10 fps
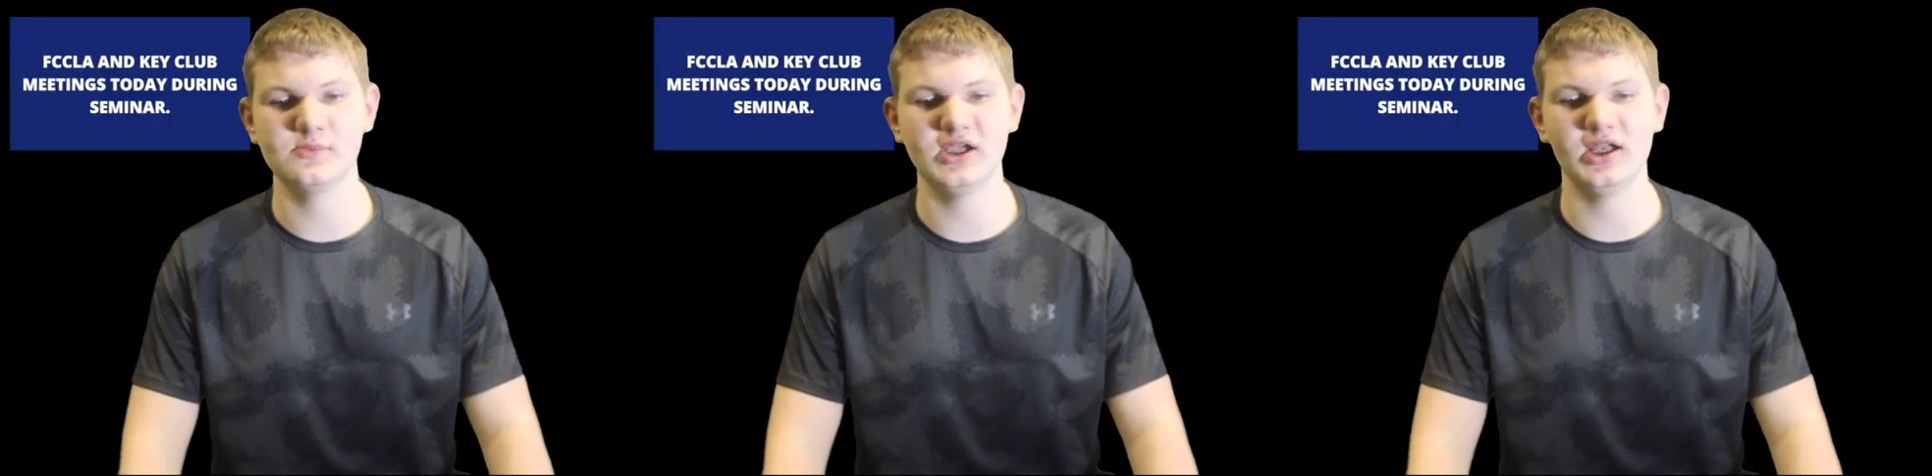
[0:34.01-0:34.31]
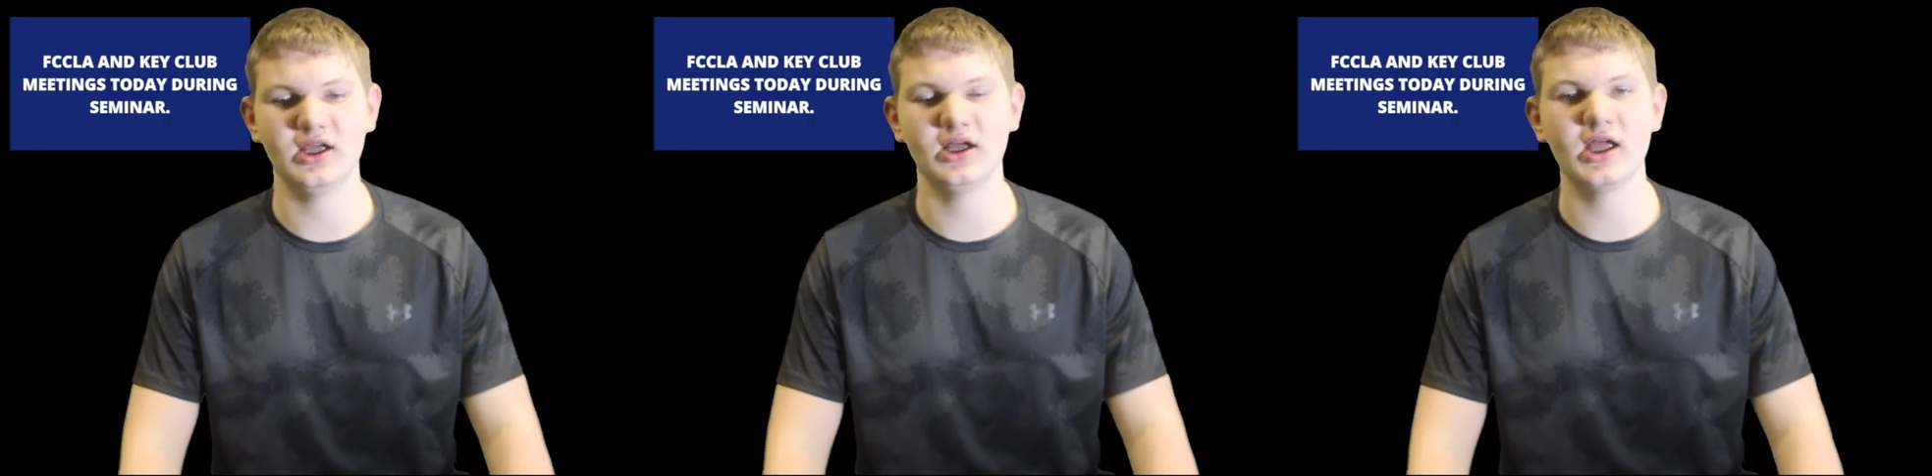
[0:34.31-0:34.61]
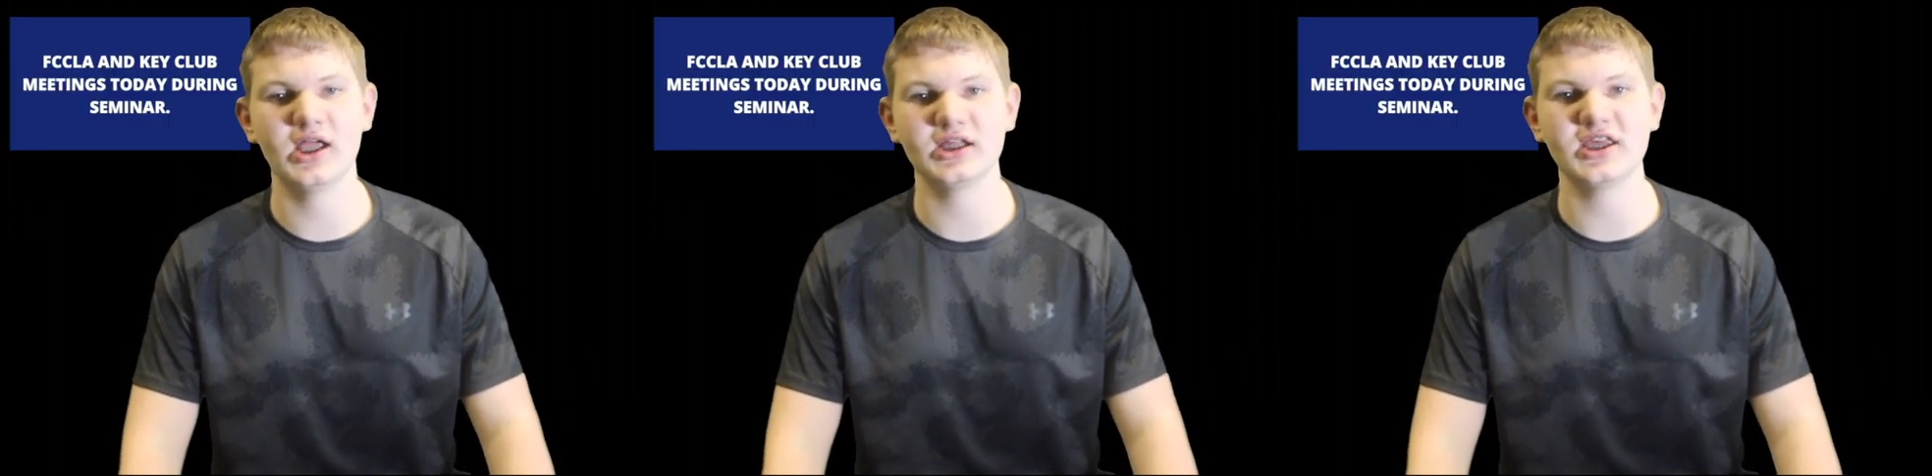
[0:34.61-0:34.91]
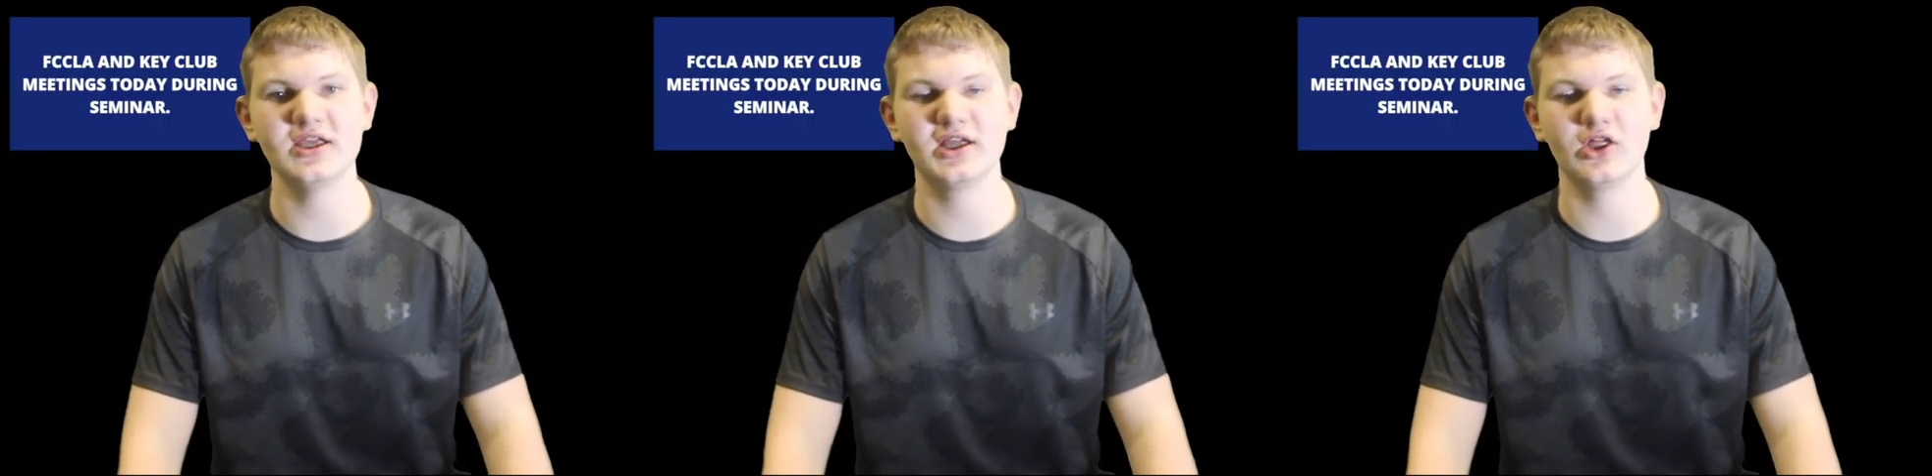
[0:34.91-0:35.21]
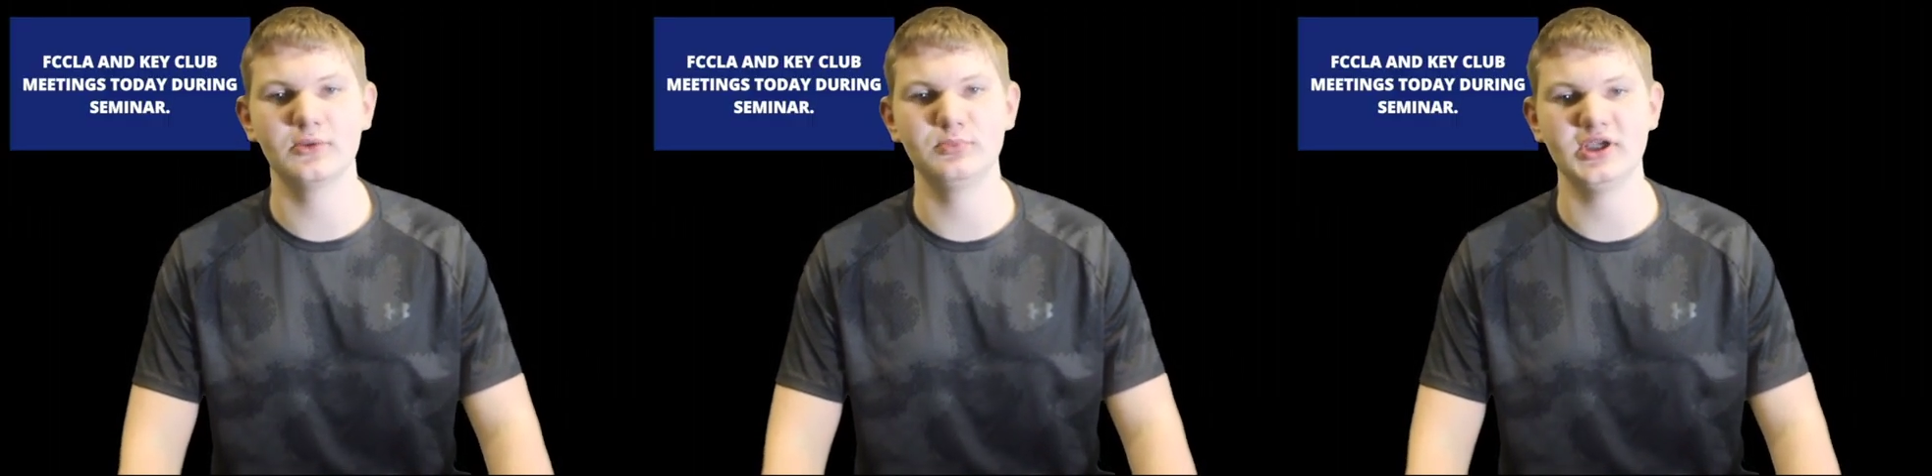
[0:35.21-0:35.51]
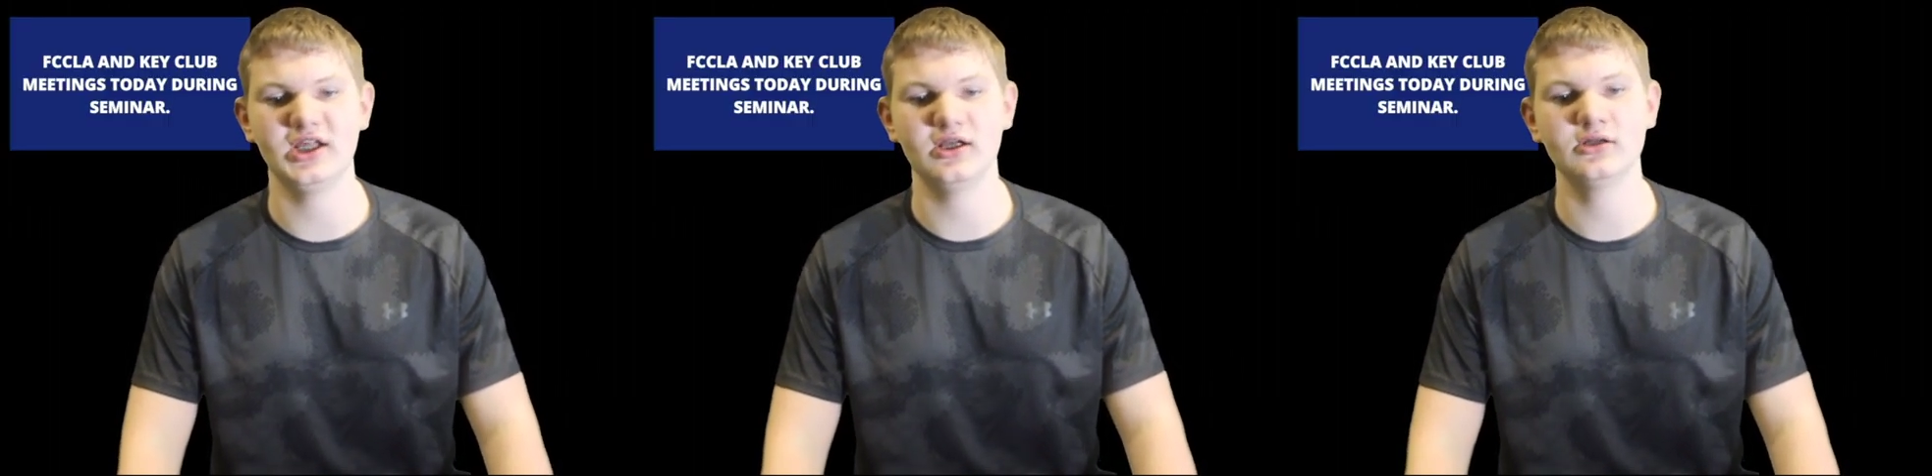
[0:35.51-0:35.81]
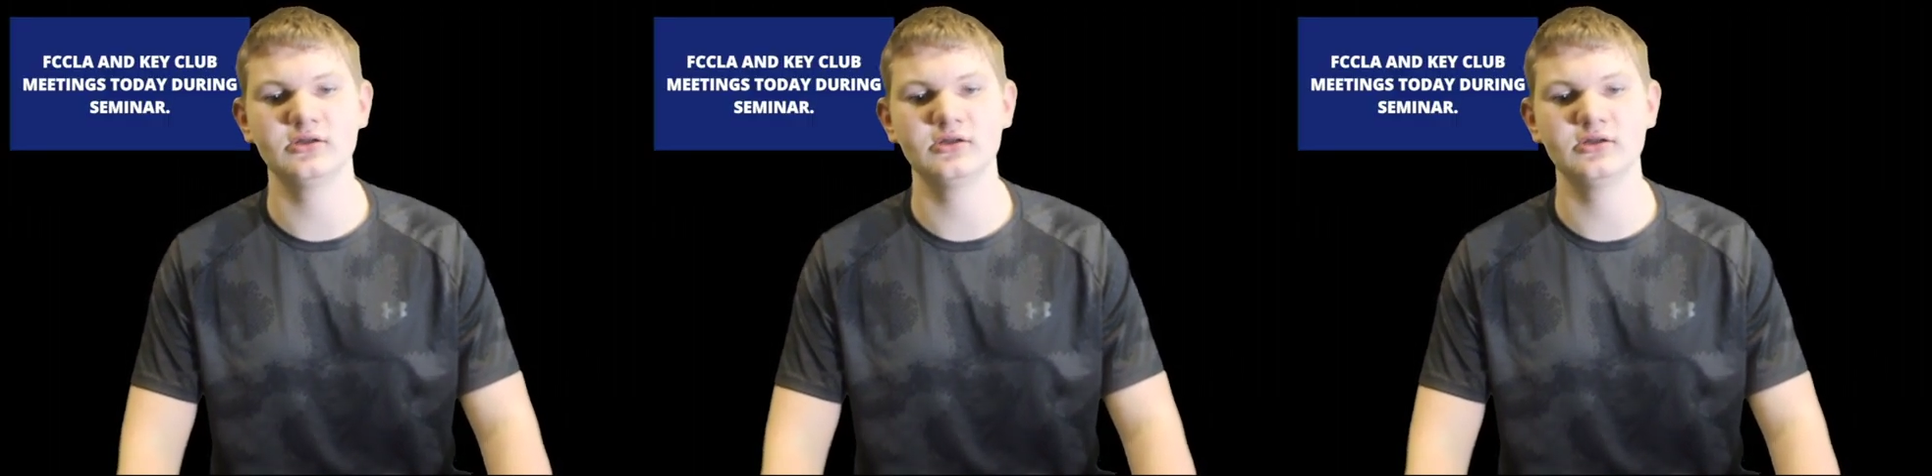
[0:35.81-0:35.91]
meeting and a Key Club meeting.